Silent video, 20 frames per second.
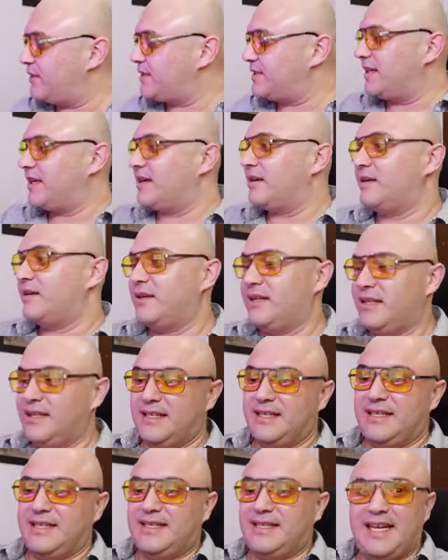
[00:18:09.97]
I was like,
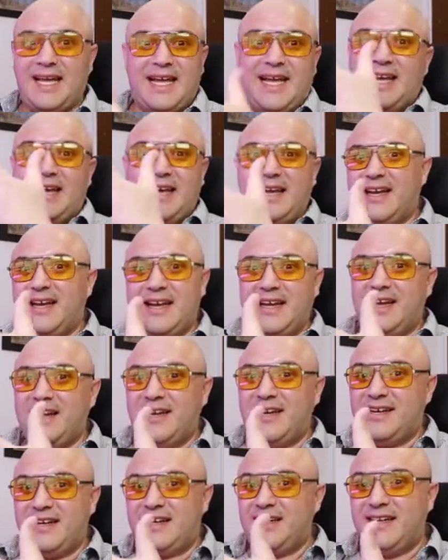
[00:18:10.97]

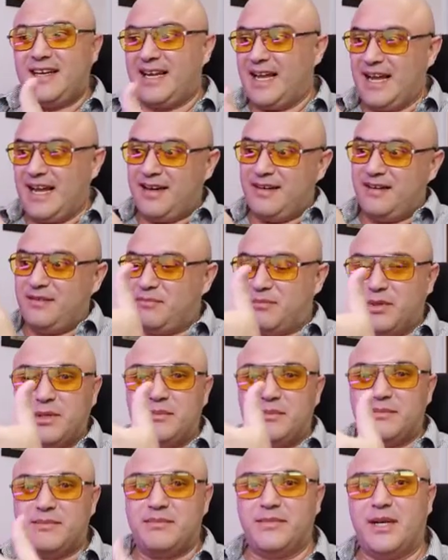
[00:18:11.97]
ding, and
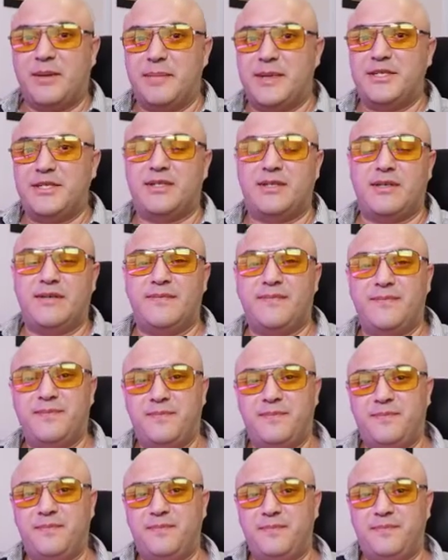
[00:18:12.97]
boom, commission.
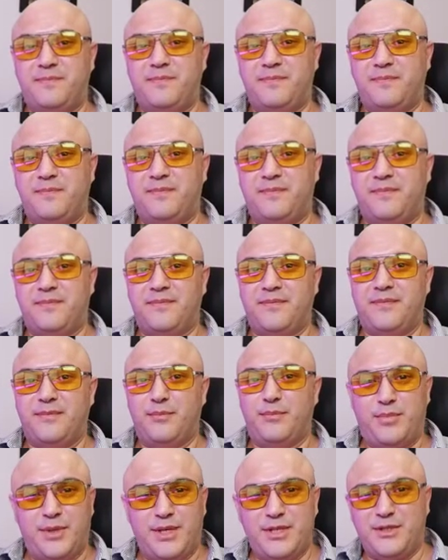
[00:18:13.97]

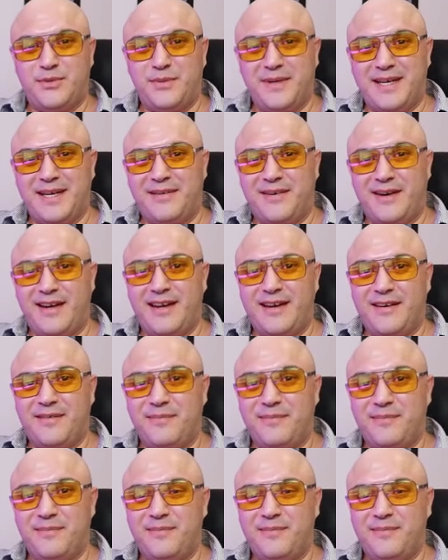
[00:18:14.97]
Pretty sweet, right?